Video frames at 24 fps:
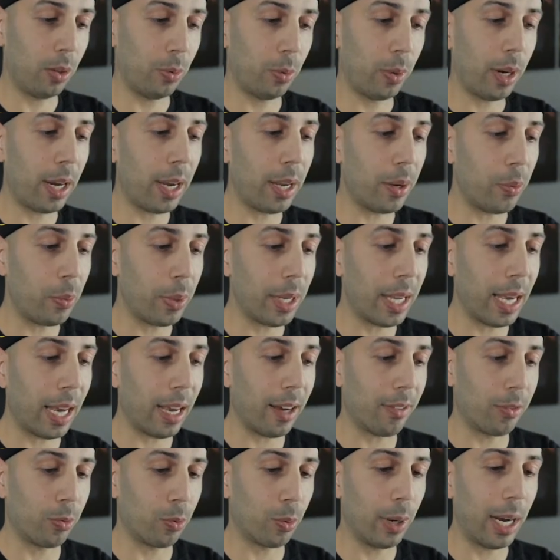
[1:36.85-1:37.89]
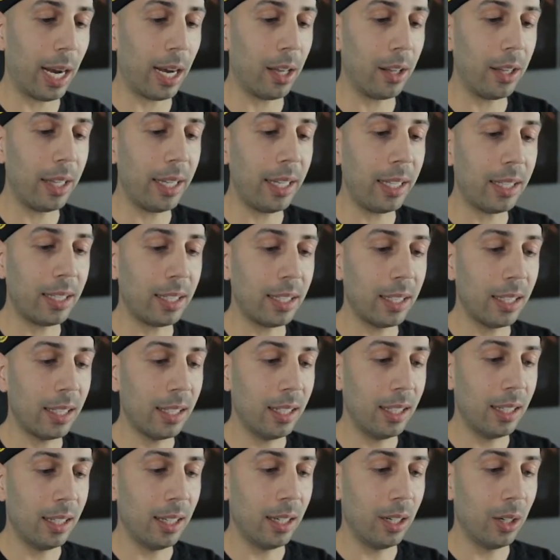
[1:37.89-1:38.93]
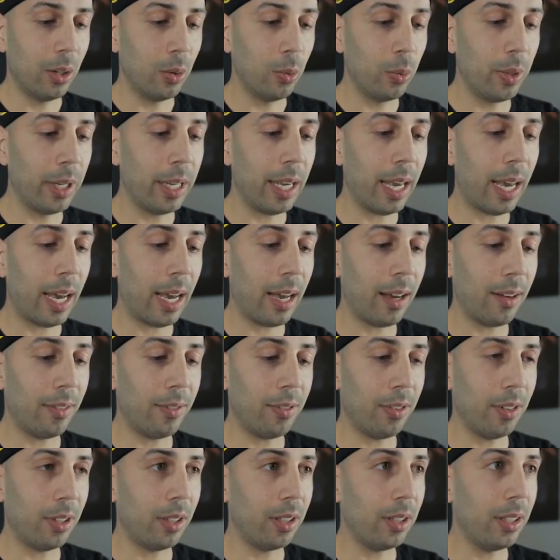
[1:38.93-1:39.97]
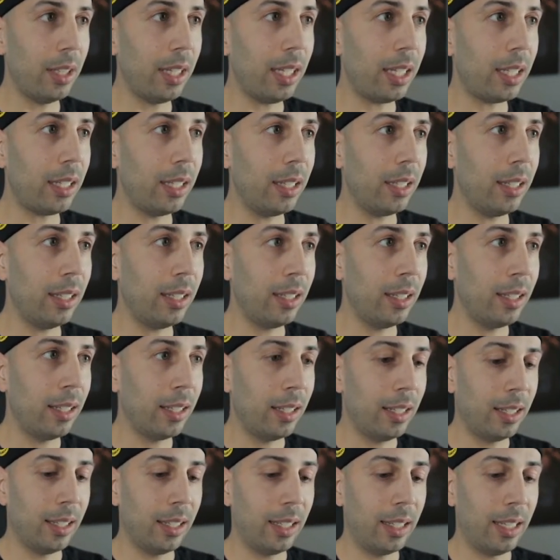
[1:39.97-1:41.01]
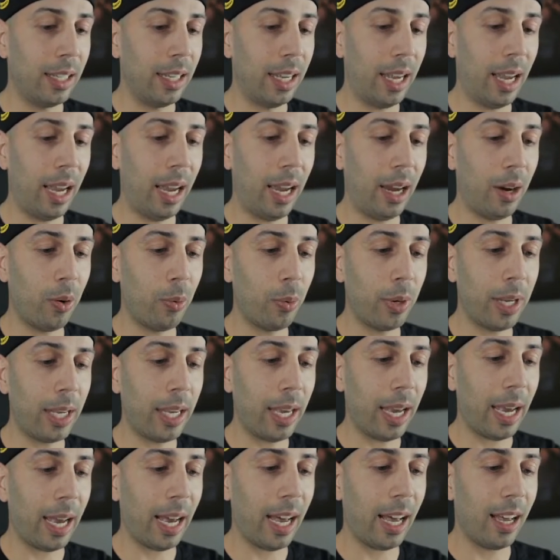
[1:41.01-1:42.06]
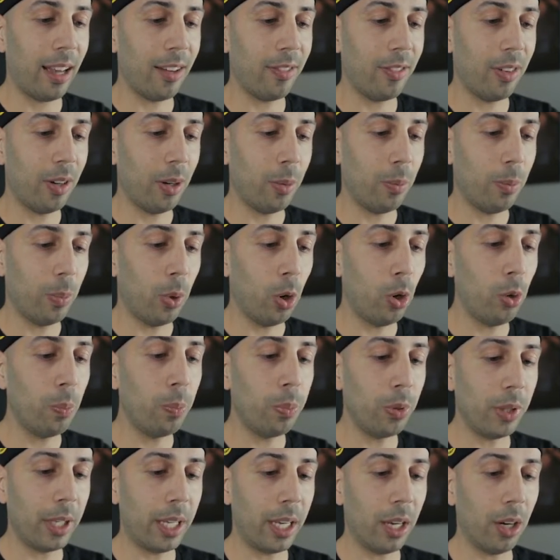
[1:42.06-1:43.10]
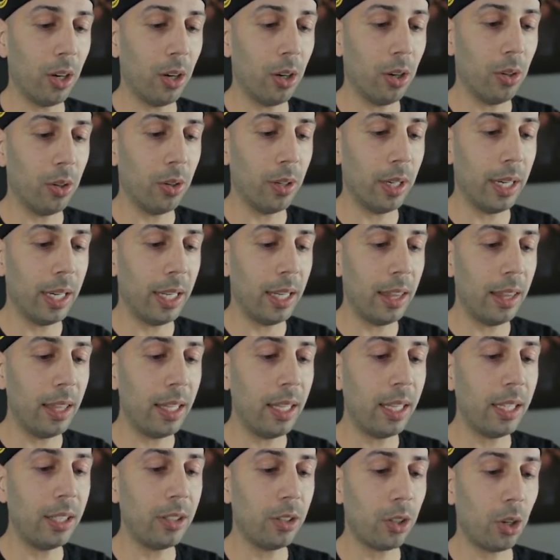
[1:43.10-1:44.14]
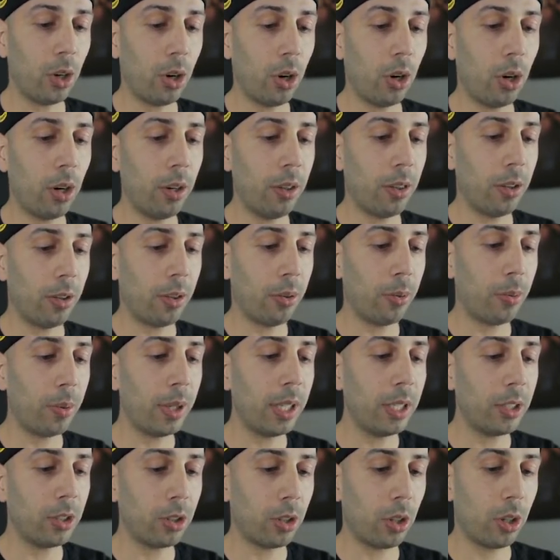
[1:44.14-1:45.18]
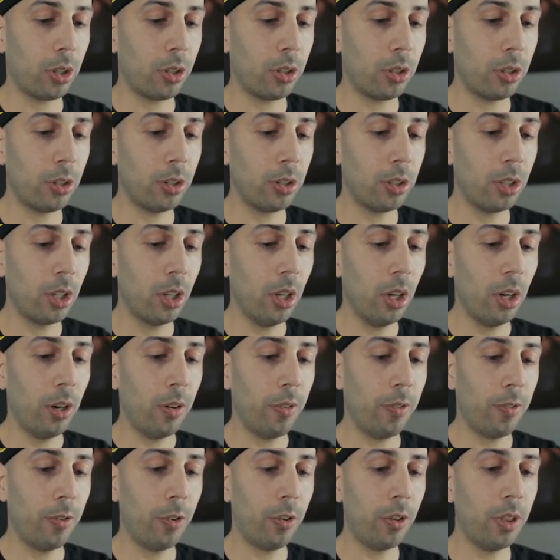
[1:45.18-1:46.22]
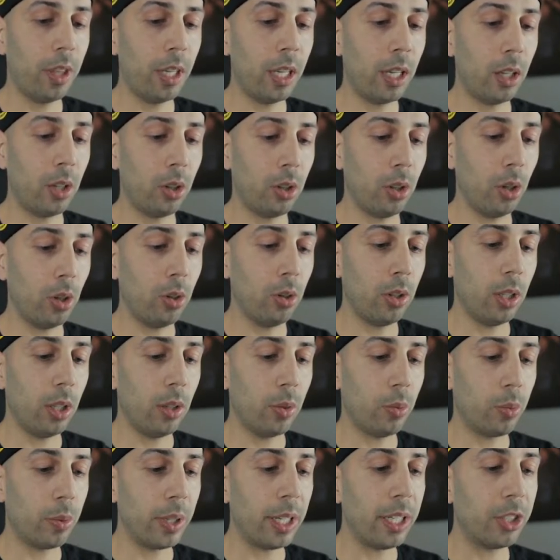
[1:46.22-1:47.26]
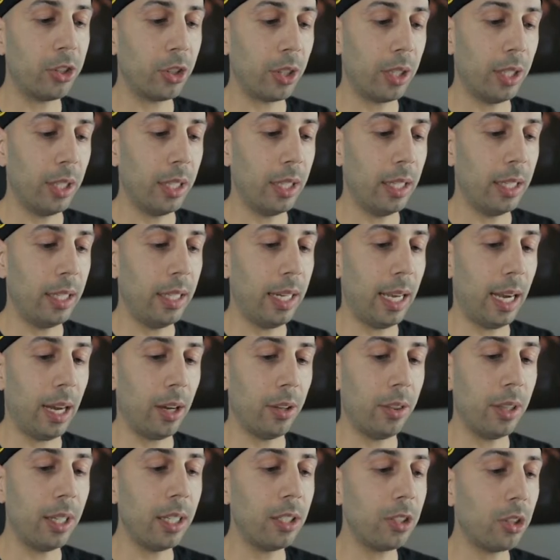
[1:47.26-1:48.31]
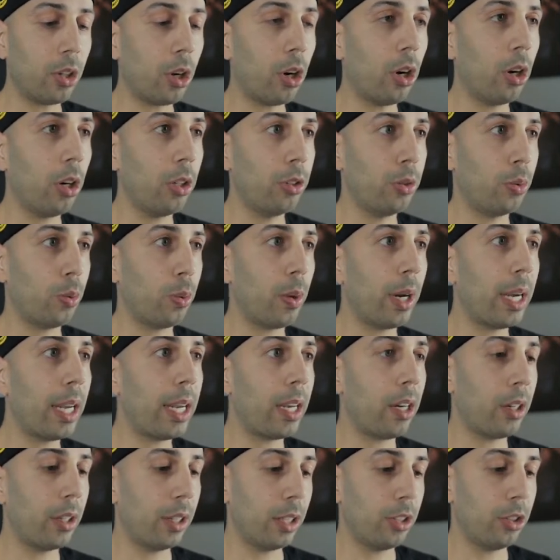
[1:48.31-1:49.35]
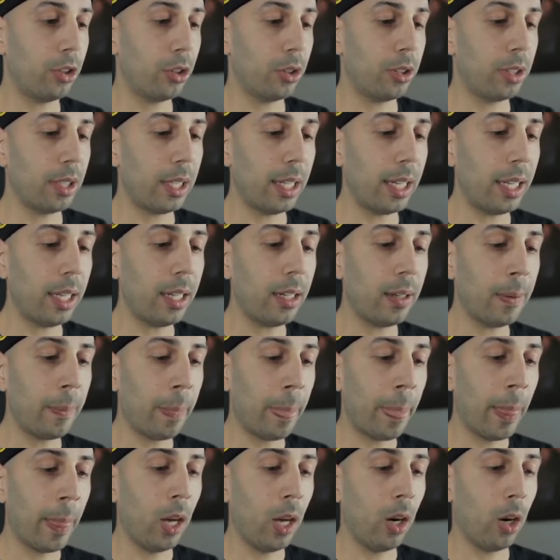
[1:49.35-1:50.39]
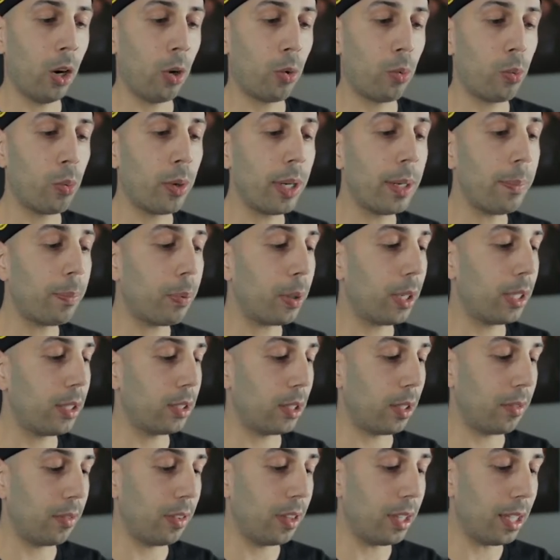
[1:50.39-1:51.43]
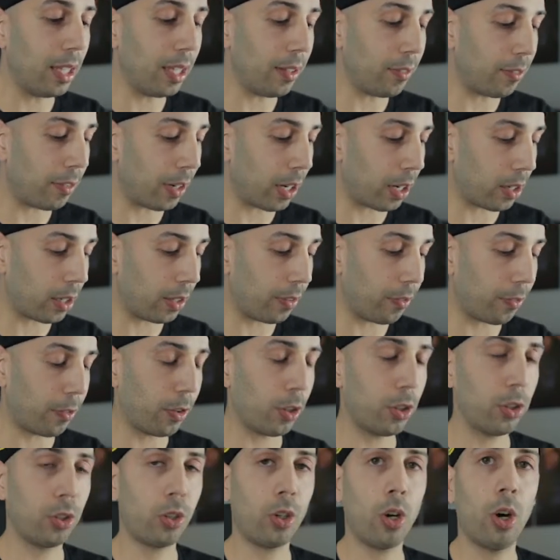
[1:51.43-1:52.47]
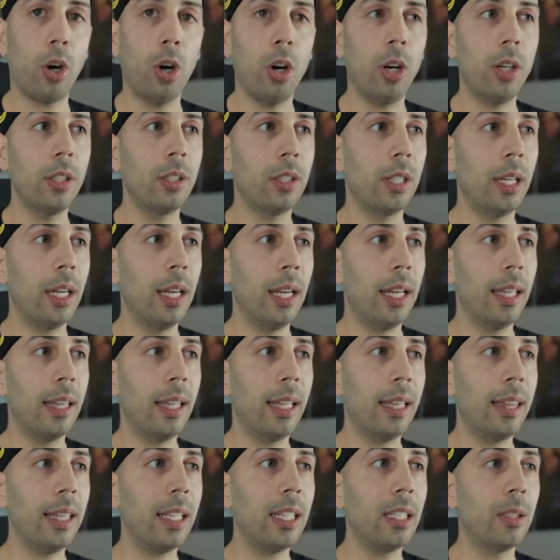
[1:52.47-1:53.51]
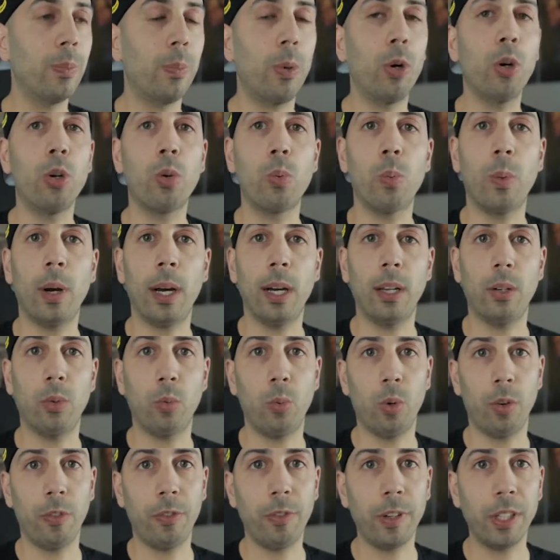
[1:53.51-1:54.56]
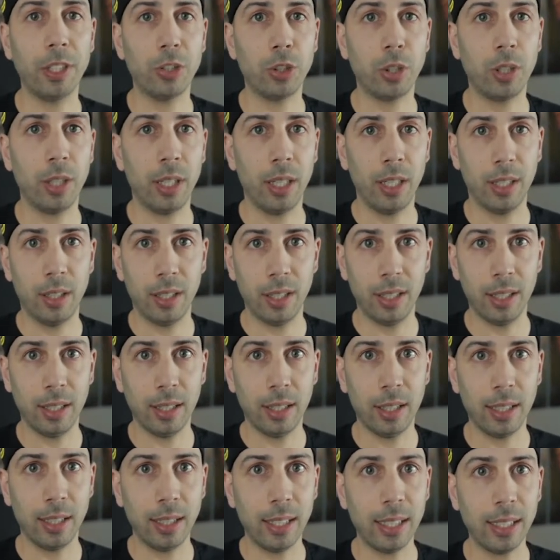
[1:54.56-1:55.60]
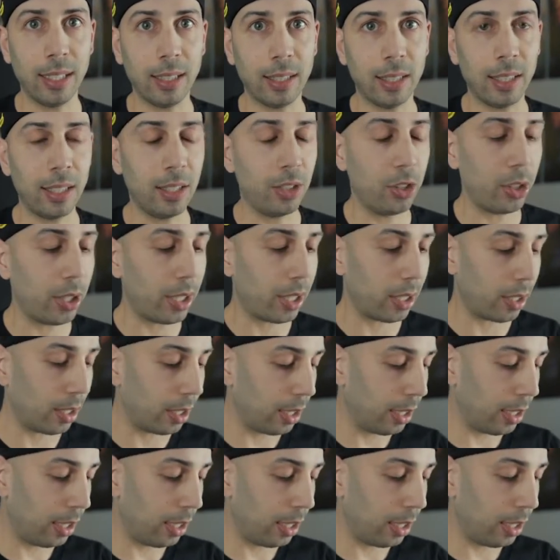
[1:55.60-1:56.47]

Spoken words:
All right, we have Rowlet, we have Litten, and we have Popplio. And these are the three starters for the Alola region. Now, these cards right here that you're seeing are reprints of the very first cards that these Pokemon were featured in the TCG.